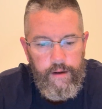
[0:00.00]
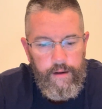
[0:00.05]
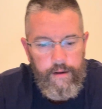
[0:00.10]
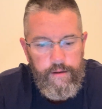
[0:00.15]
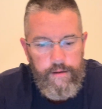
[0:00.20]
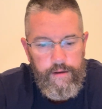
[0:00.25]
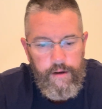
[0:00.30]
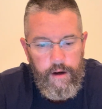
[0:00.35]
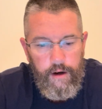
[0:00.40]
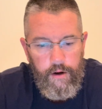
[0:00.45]

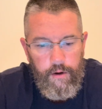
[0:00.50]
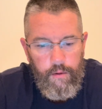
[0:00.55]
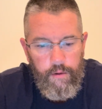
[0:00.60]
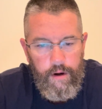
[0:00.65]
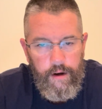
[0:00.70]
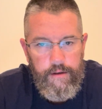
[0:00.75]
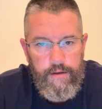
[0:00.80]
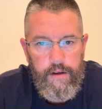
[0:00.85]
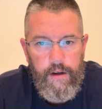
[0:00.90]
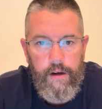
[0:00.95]
So
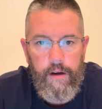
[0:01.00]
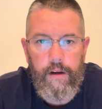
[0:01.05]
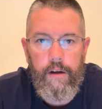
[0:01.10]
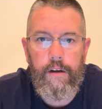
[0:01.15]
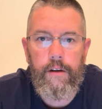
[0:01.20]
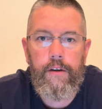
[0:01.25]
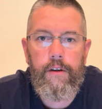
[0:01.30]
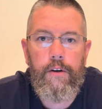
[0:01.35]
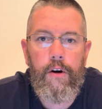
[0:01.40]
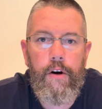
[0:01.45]
I was going
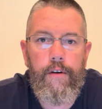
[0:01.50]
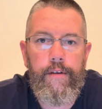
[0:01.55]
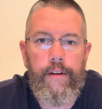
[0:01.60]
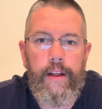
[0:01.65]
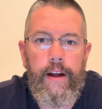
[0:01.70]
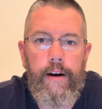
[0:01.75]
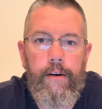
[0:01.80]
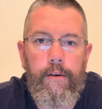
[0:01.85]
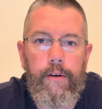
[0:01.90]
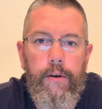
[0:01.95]
to go over
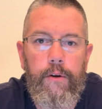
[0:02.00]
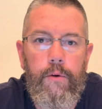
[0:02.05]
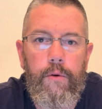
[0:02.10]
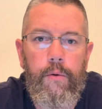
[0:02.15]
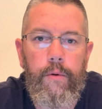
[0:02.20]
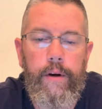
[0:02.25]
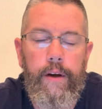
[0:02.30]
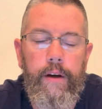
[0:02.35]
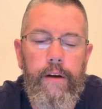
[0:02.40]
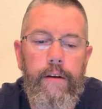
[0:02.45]
that real
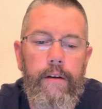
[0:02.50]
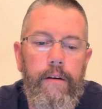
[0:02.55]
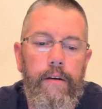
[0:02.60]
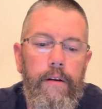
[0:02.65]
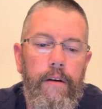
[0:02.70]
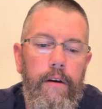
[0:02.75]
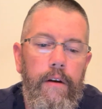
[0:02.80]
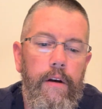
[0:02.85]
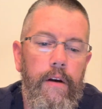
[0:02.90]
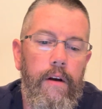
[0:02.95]
quick.
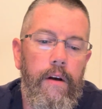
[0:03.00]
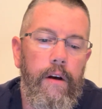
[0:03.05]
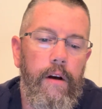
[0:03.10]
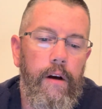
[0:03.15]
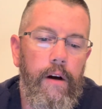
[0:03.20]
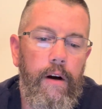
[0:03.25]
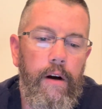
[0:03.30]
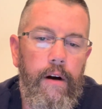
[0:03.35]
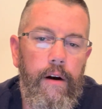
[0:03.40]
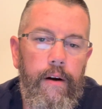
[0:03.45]

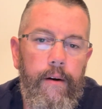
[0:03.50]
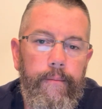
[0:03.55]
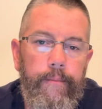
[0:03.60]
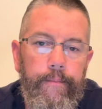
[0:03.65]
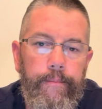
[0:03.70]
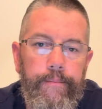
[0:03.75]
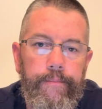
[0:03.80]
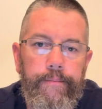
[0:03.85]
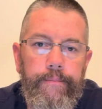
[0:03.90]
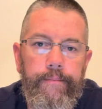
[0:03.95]

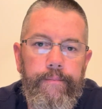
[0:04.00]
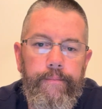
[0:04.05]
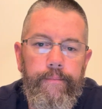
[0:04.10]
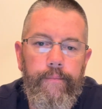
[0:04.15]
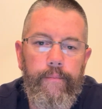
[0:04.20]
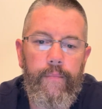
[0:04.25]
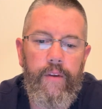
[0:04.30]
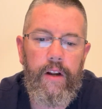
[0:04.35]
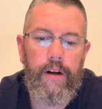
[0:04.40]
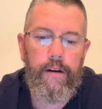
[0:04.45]
Um,
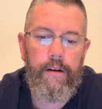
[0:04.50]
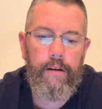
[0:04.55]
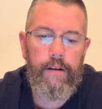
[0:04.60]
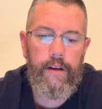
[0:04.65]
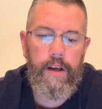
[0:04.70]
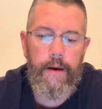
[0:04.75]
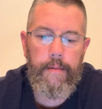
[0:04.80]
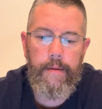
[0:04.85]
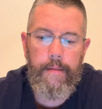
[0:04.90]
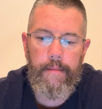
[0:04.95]

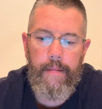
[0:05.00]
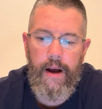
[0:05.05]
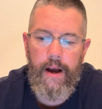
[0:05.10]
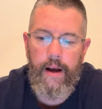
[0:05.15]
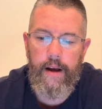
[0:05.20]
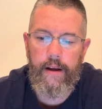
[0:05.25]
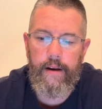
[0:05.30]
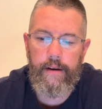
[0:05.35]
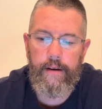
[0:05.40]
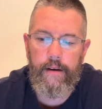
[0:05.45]
Keep in
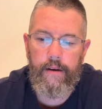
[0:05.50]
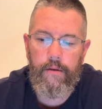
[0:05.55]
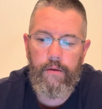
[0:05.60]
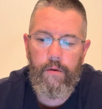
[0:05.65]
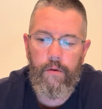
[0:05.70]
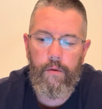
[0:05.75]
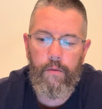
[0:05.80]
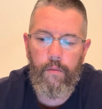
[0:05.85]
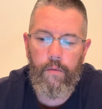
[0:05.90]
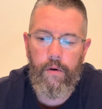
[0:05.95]
mind,
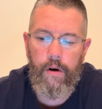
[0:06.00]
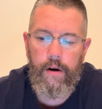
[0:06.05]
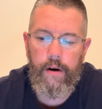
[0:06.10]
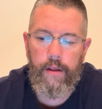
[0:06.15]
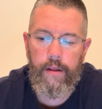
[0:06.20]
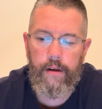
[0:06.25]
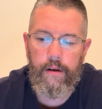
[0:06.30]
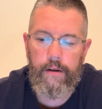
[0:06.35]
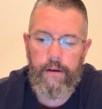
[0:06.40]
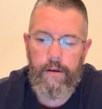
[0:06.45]
one
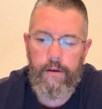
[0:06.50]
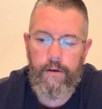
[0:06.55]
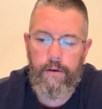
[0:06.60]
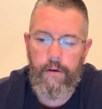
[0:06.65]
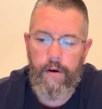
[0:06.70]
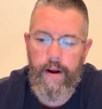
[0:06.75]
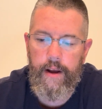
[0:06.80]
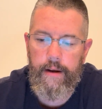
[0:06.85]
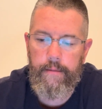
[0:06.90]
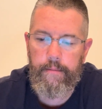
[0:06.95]
of the
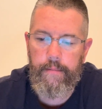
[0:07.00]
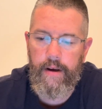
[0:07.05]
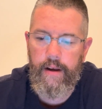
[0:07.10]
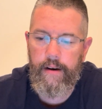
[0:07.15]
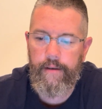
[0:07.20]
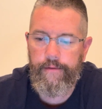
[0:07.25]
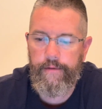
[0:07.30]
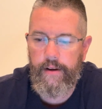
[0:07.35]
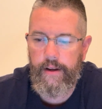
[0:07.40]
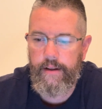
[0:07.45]
great
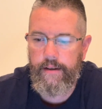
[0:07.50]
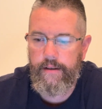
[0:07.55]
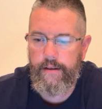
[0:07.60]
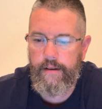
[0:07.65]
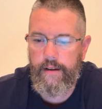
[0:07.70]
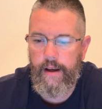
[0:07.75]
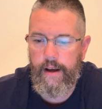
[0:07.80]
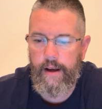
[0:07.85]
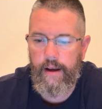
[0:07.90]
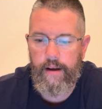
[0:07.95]
benefits
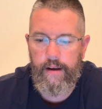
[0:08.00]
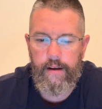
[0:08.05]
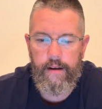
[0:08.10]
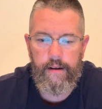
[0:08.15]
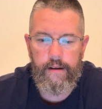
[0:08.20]
that